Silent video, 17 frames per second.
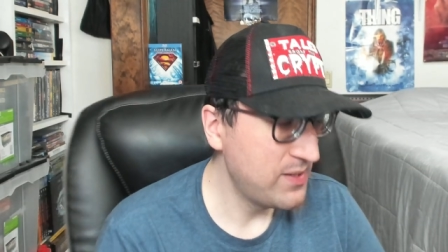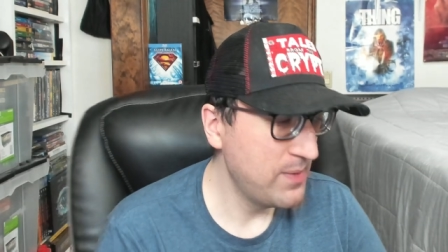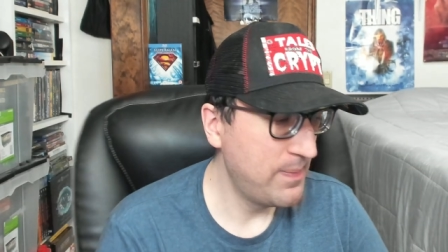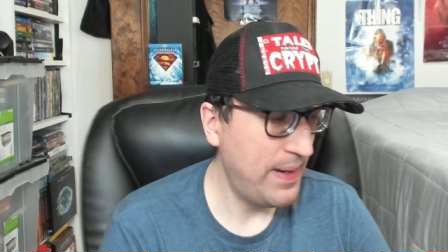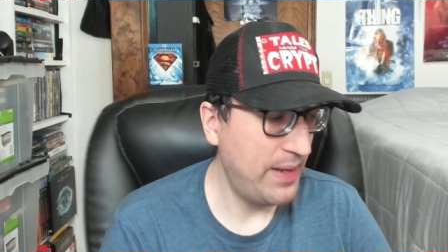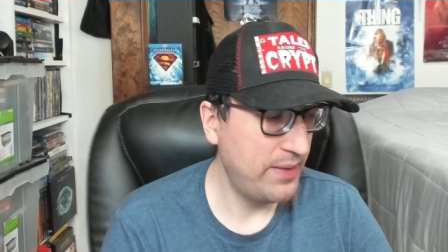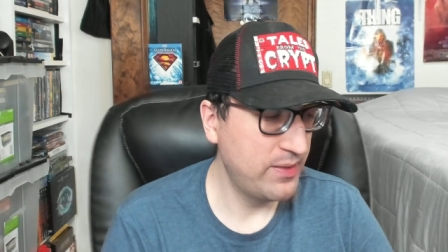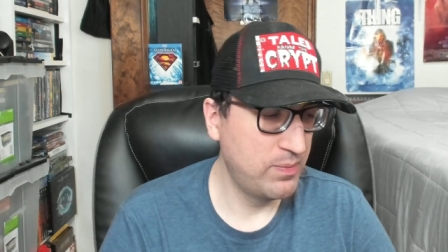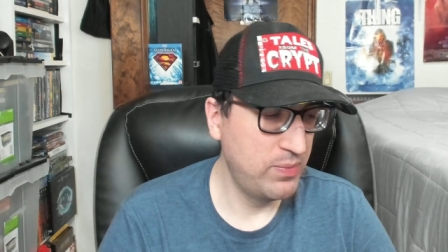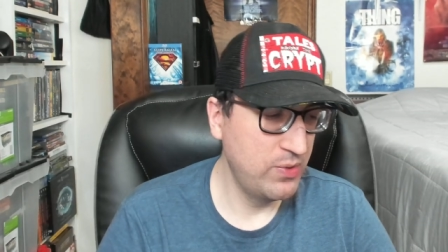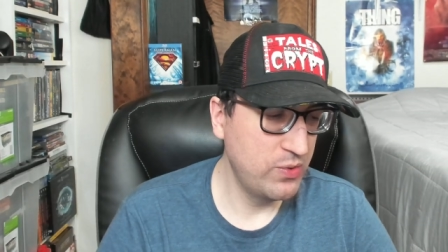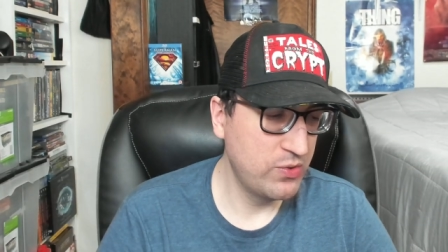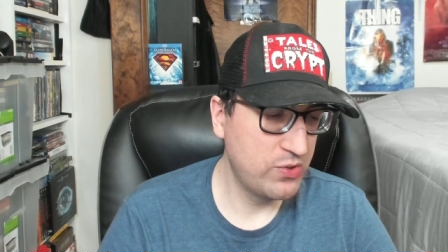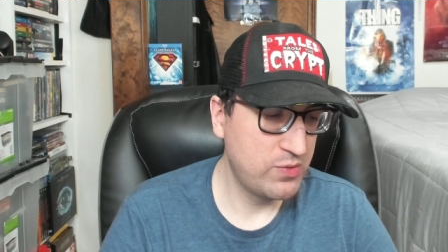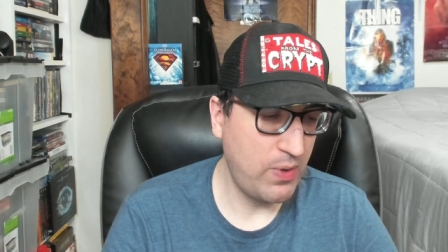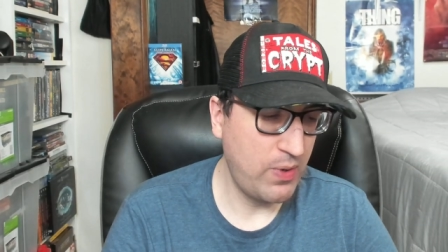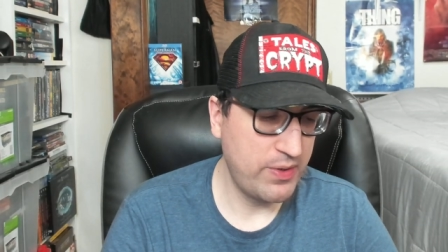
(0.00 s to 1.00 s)
about the
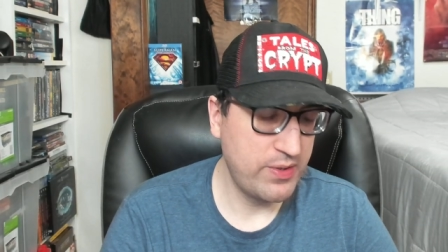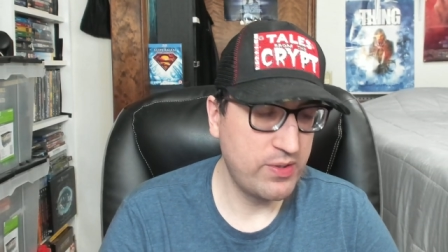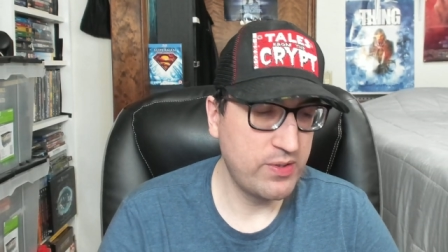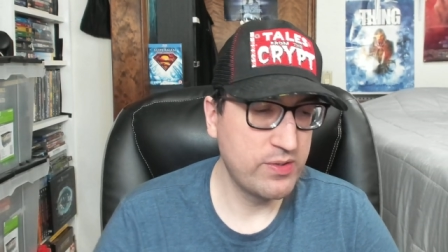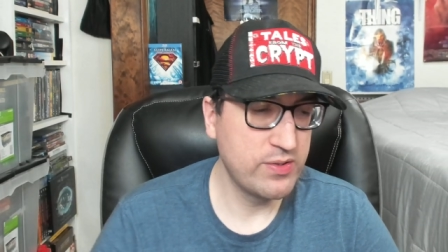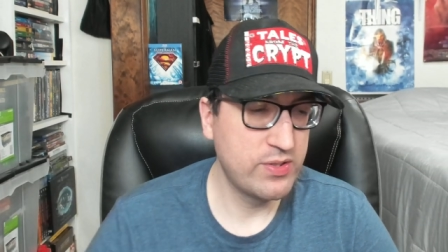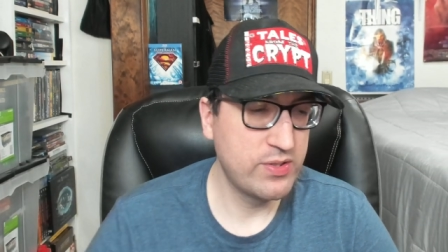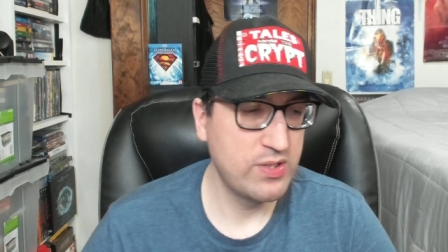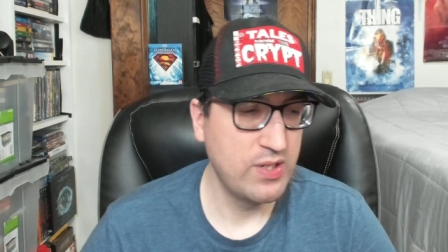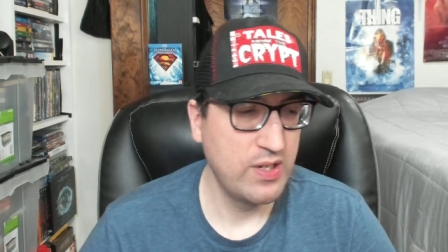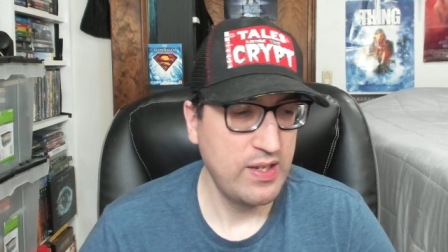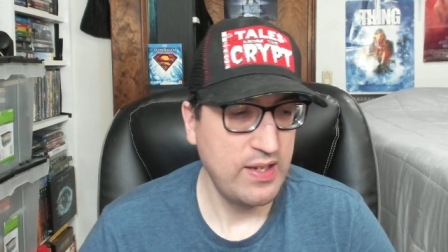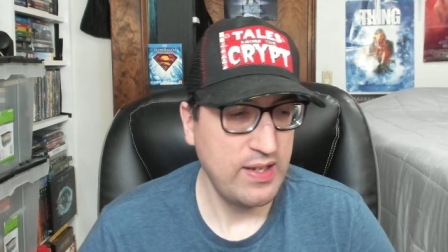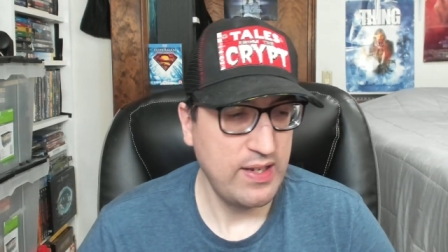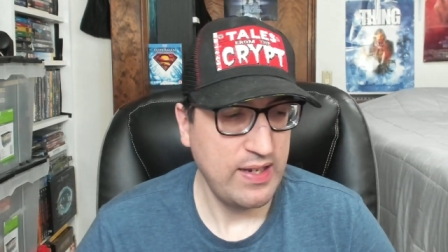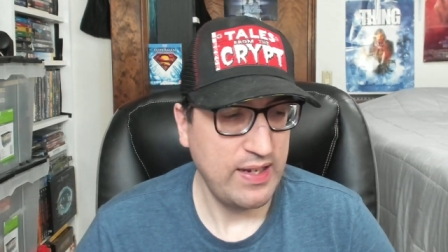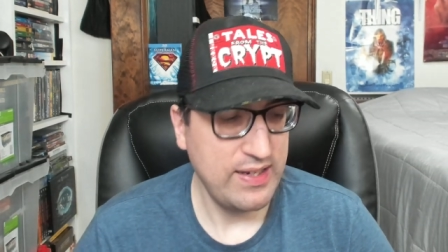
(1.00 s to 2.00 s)
Blues Brothers
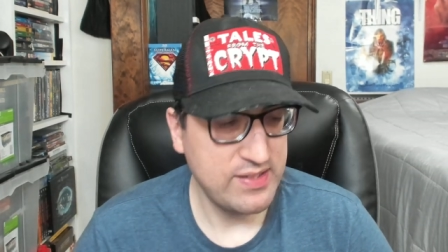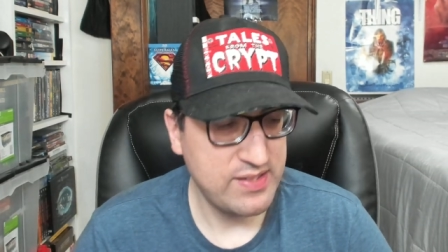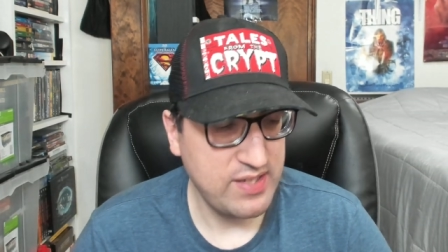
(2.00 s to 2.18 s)
is